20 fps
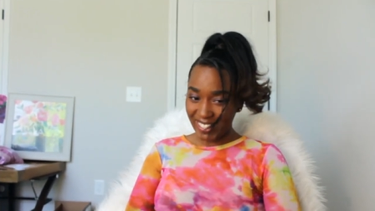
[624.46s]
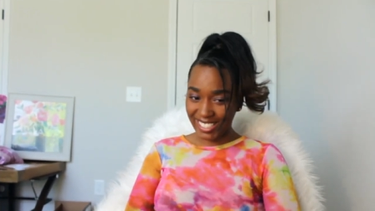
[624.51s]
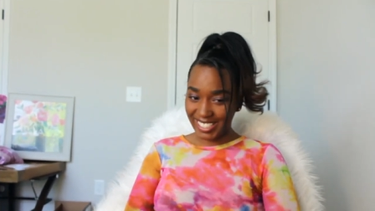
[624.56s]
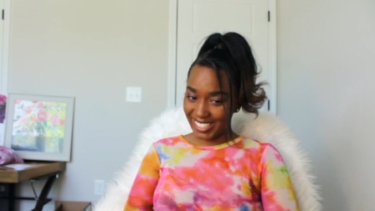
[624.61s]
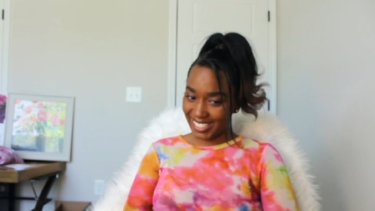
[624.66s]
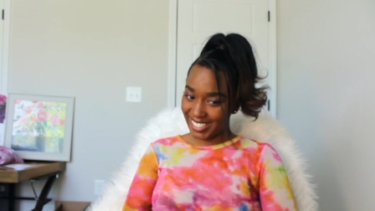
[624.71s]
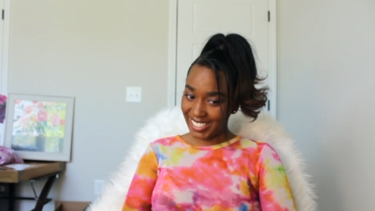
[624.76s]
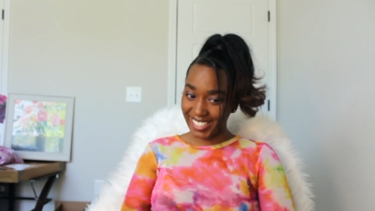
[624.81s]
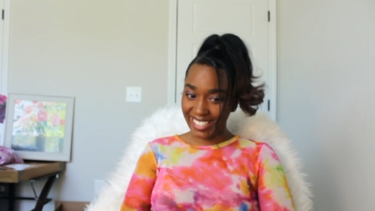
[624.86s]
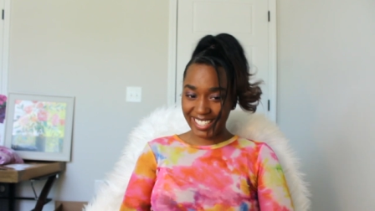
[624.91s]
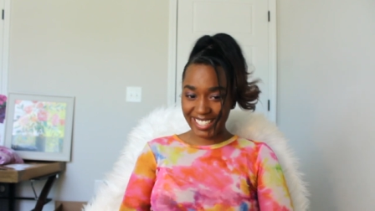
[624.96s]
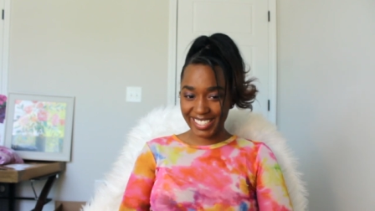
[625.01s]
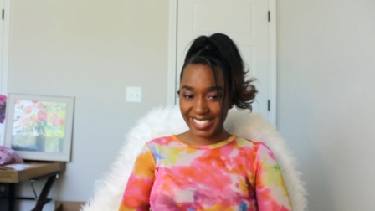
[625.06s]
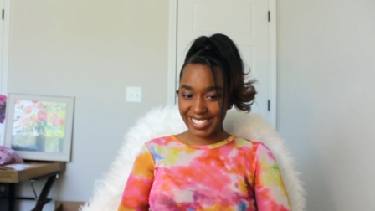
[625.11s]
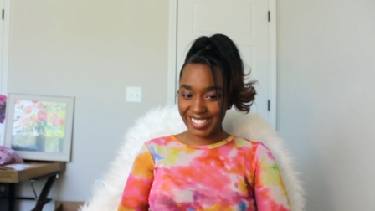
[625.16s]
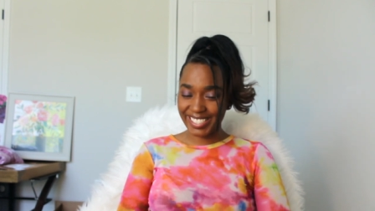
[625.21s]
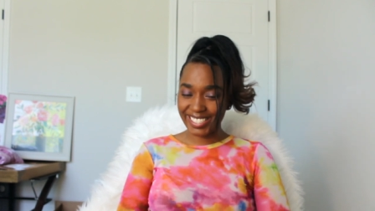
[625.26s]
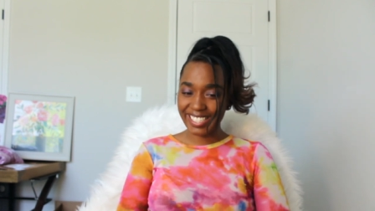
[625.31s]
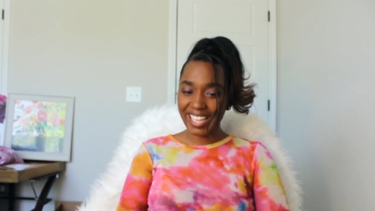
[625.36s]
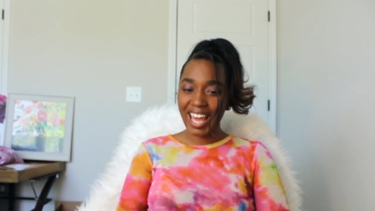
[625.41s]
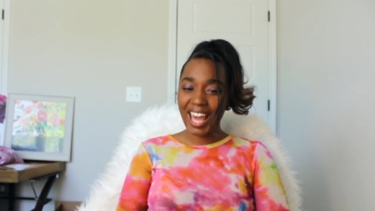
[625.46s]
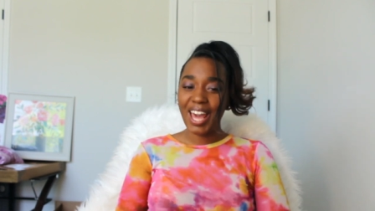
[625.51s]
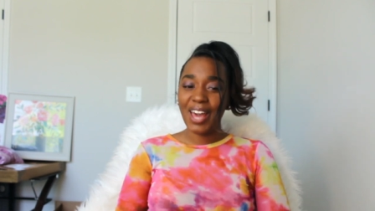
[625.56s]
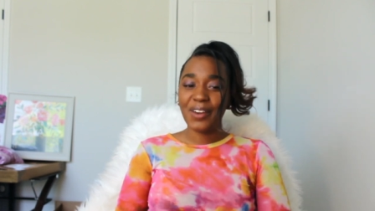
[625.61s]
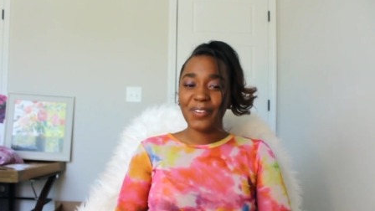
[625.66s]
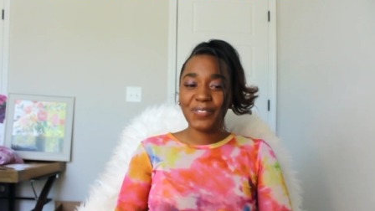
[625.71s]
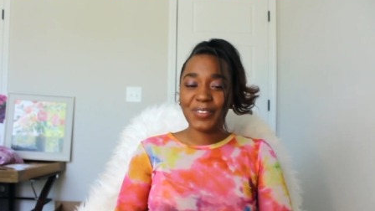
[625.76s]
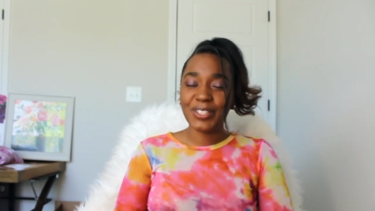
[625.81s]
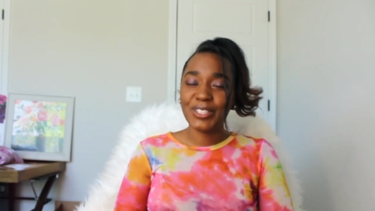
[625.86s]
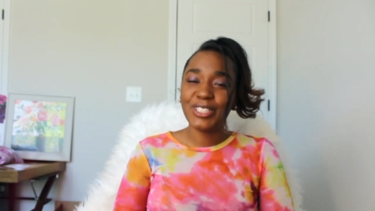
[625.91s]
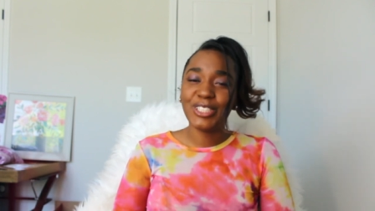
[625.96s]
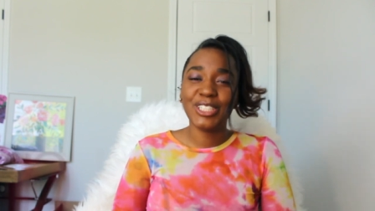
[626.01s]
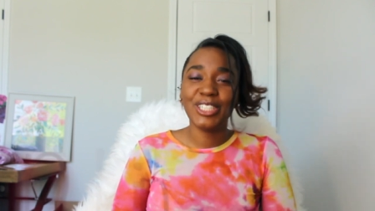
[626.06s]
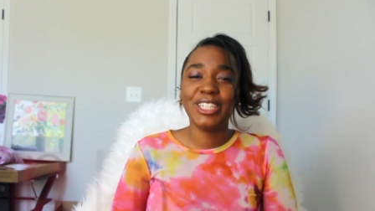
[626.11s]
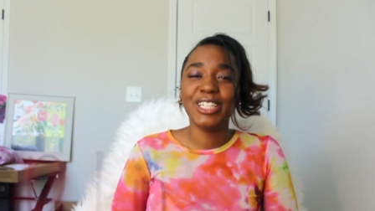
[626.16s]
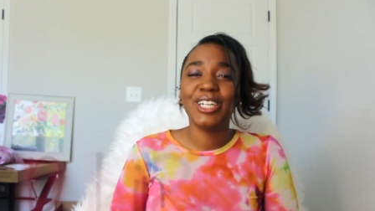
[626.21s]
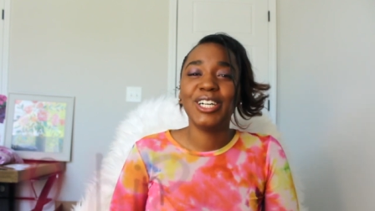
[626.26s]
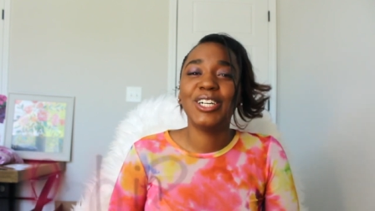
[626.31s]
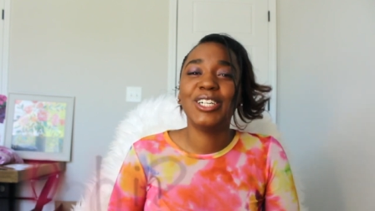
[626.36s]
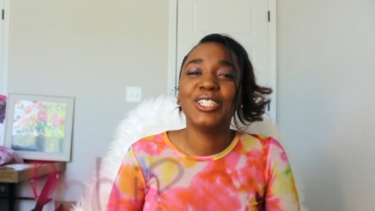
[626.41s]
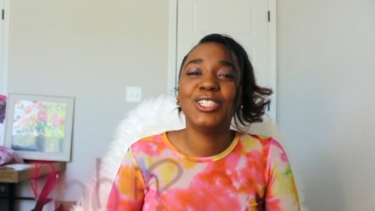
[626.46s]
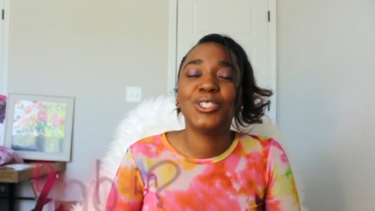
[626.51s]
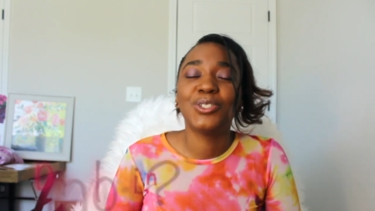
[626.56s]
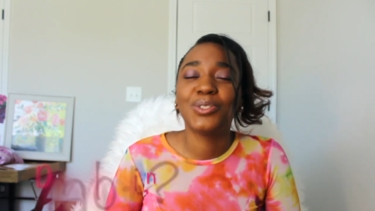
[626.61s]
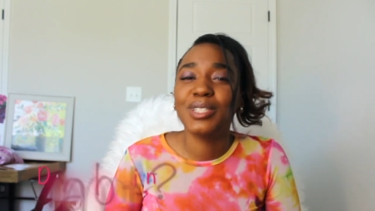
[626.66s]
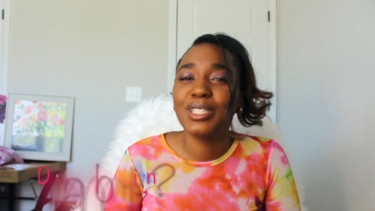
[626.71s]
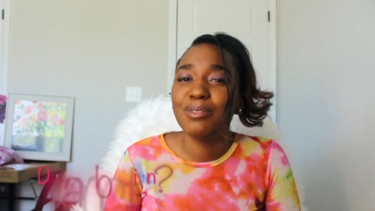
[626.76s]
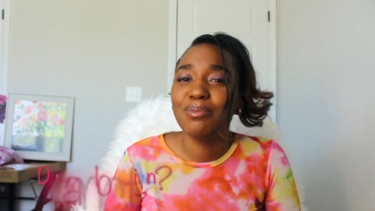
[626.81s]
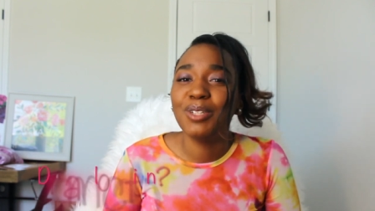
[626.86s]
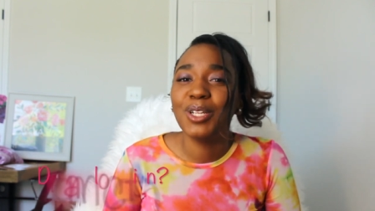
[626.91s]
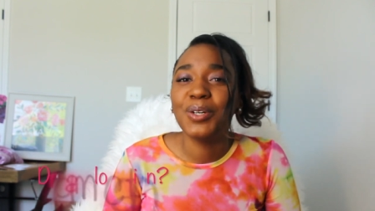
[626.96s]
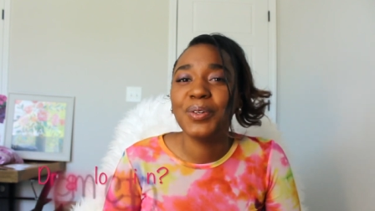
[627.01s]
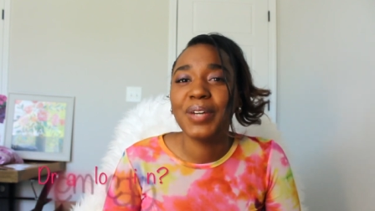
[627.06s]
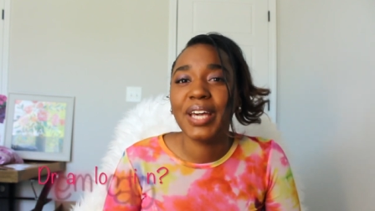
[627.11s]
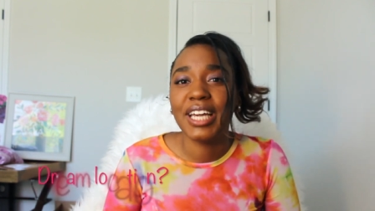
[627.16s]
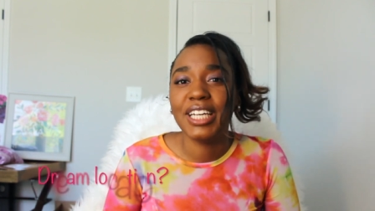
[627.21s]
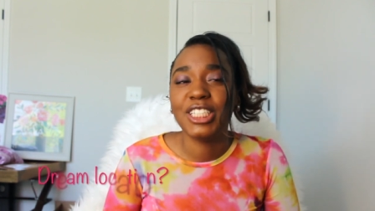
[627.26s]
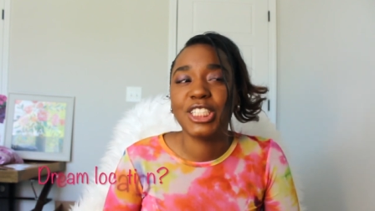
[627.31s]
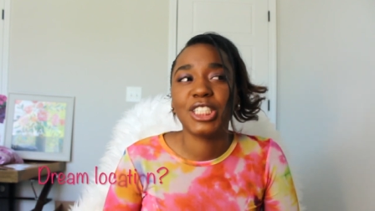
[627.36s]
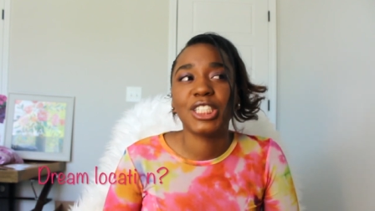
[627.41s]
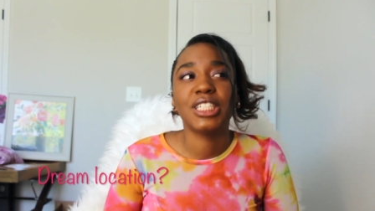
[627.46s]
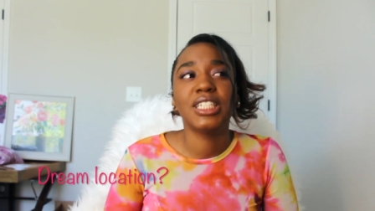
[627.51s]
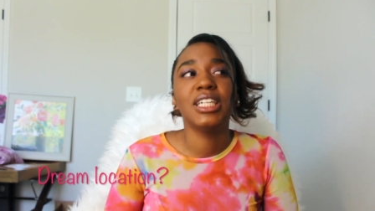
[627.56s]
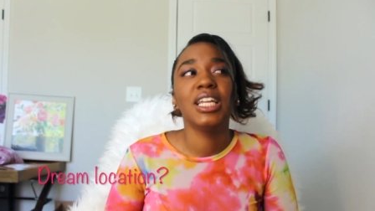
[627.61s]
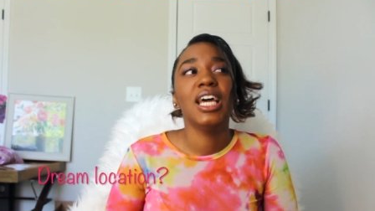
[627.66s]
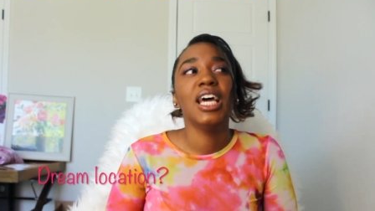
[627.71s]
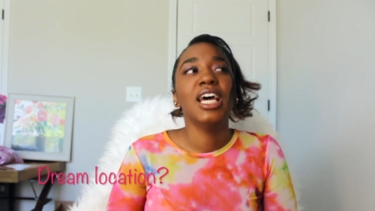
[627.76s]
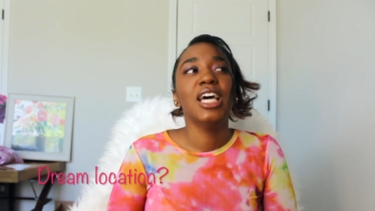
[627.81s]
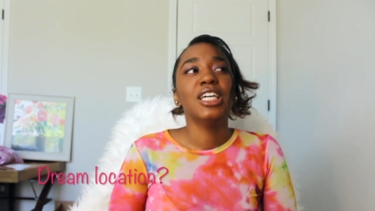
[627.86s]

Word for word: question is future or dream location.